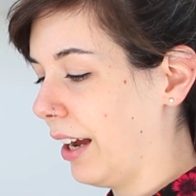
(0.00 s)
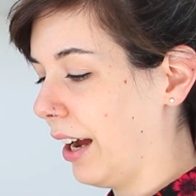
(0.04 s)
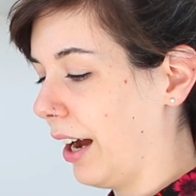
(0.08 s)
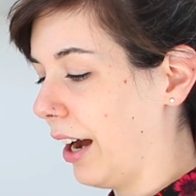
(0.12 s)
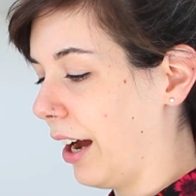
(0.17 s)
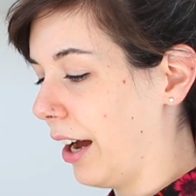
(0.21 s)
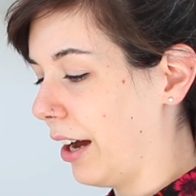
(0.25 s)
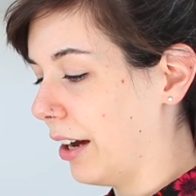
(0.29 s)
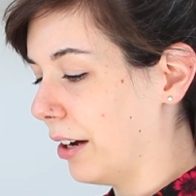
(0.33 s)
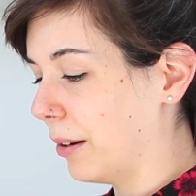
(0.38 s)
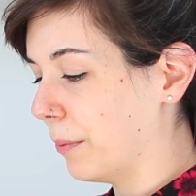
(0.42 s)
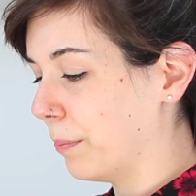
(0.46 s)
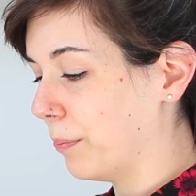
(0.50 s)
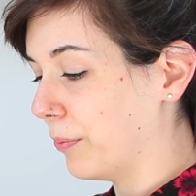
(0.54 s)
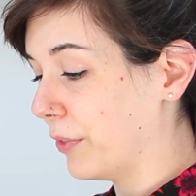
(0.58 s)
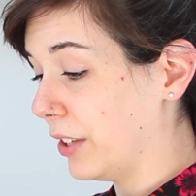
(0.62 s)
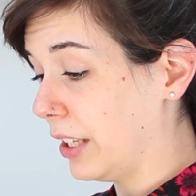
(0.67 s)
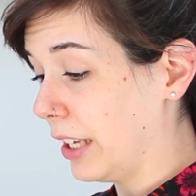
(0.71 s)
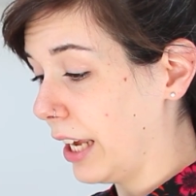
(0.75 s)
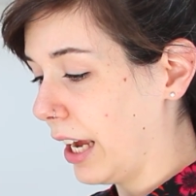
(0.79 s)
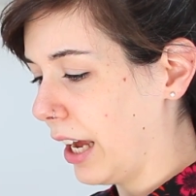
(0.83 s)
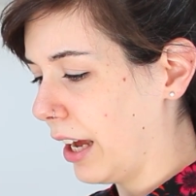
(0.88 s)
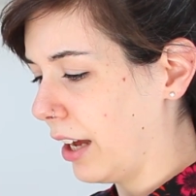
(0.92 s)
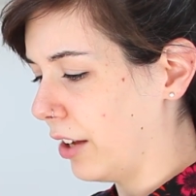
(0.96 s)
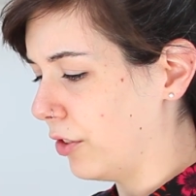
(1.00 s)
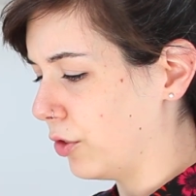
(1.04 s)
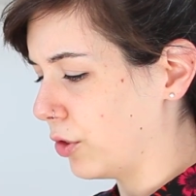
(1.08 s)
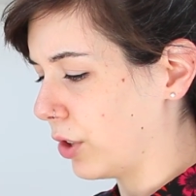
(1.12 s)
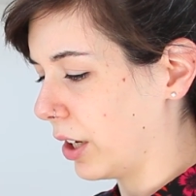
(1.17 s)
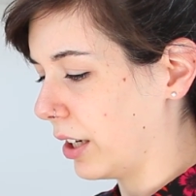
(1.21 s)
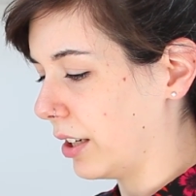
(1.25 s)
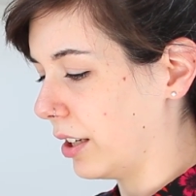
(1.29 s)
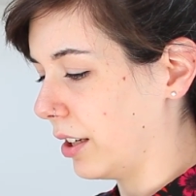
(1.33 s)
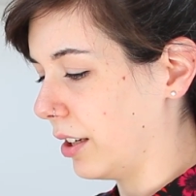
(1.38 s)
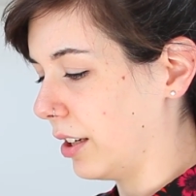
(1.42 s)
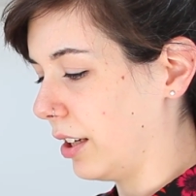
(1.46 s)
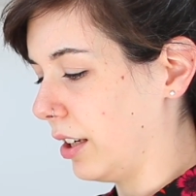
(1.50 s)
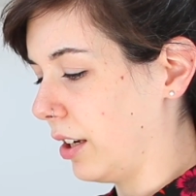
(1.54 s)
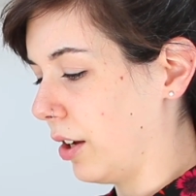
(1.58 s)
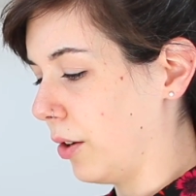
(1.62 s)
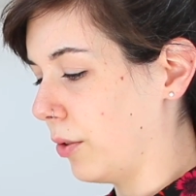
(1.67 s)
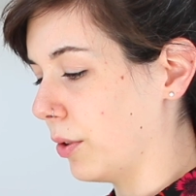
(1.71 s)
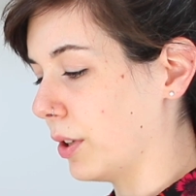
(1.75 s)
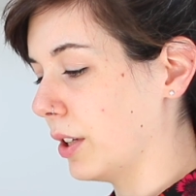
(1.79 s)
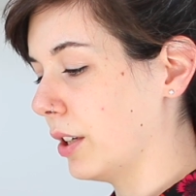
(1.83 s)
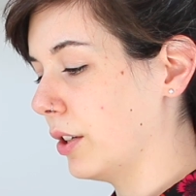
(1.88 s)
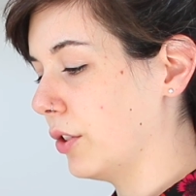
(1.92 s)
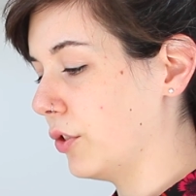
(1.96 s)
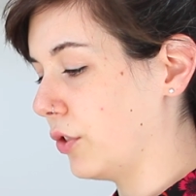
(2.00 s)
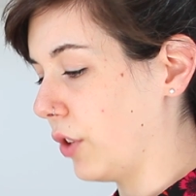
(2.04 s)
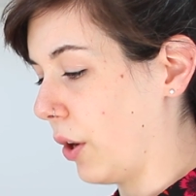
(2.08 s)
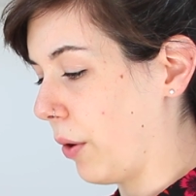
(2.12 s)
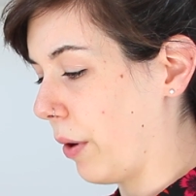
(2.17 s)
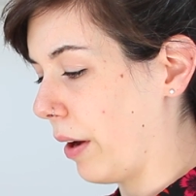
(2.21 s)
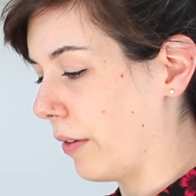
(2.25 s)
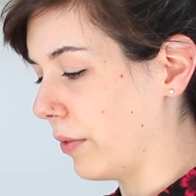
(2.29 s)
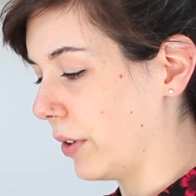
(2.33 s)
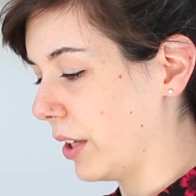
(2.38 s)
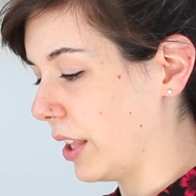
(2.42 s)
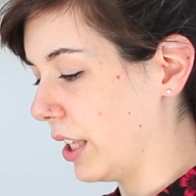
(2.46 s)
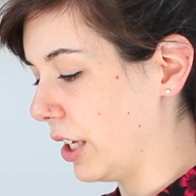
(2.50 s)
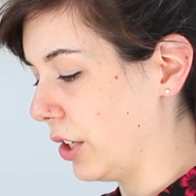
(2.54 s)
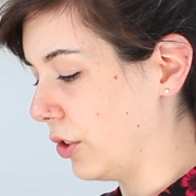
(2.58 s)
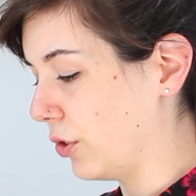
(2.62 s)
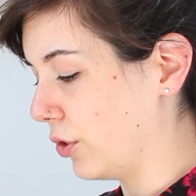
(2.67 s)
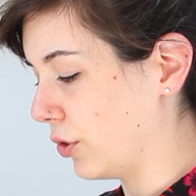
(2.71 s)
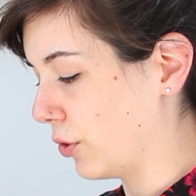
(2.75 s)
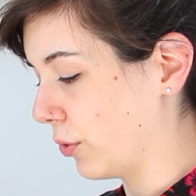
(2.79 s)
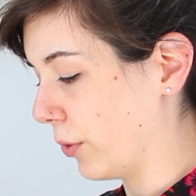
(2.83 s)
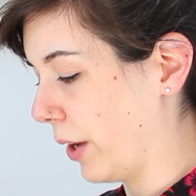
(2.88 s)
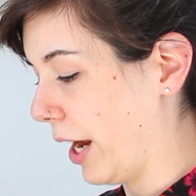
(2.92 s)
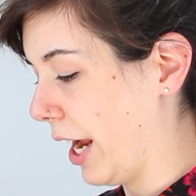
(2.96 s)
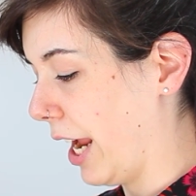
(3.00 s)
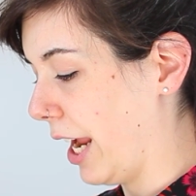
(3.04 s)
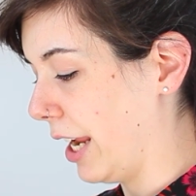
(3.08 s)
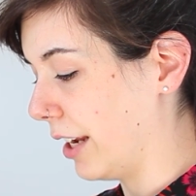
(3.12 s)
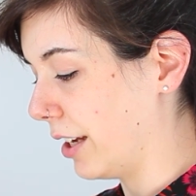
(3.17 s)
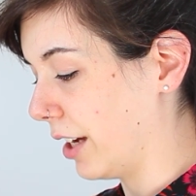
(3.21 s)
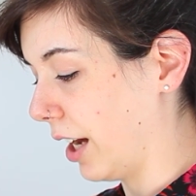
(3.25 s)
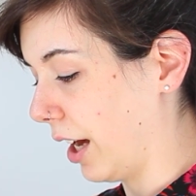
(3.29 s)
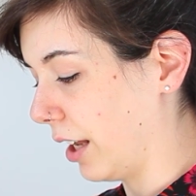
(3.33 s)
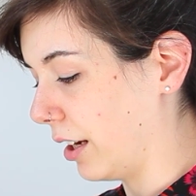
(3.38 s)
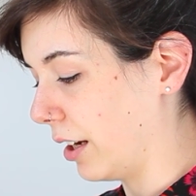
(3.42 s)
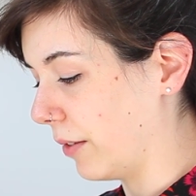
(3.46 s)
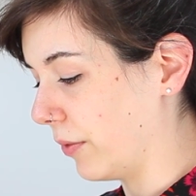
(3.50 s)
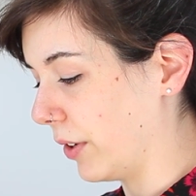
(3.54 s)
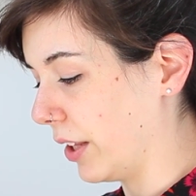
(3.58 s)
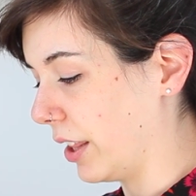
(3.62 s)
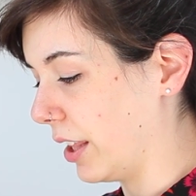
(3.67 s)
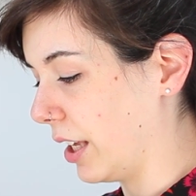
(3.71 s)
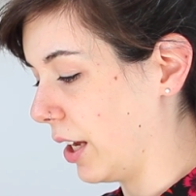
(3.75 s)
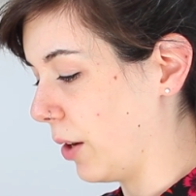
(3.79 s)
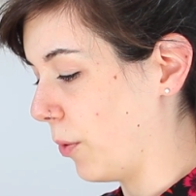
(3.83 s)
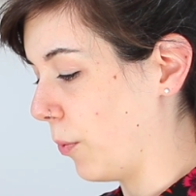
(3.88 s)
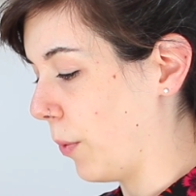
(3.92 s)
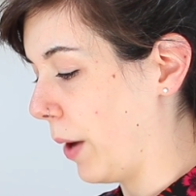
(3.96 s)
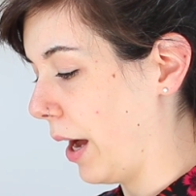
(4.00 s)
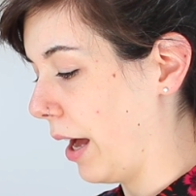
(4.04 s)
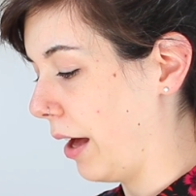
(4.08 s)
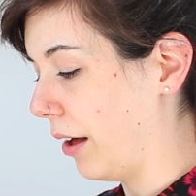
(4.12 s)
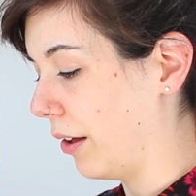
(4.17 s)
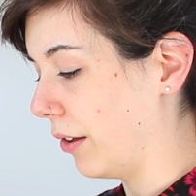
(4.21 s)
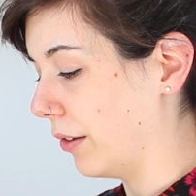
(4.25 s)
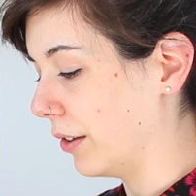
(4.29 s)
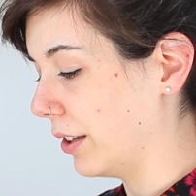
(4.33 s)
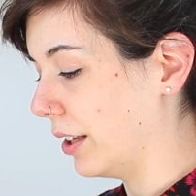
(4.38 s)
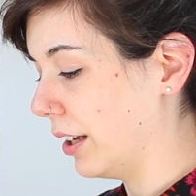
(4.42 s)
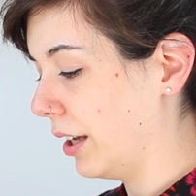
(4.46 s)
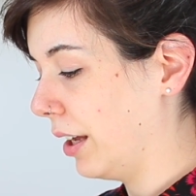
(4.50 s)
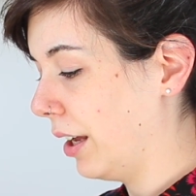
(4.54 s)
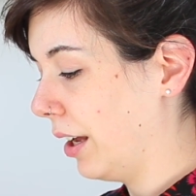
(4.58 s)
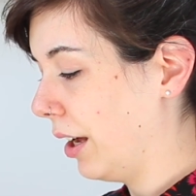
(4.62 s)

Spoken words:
And tried to, sew everything straight, cut everything well,